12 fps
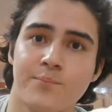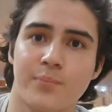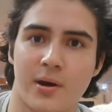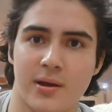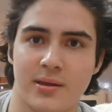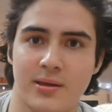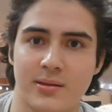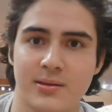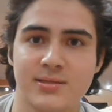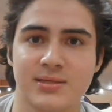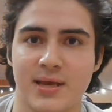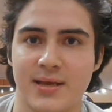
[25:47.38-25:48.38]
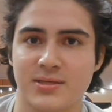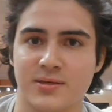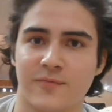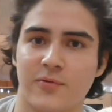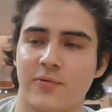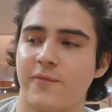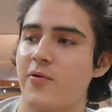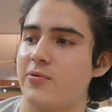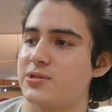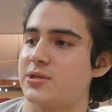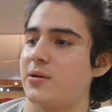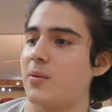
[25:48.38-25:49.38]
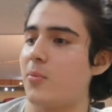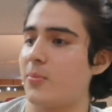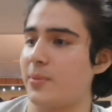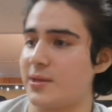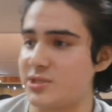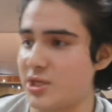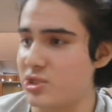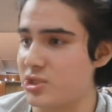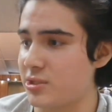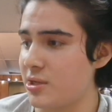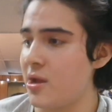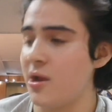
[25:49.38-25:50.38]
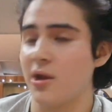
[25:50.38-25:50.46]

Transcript: But in this case, if we're focusing on mobilization,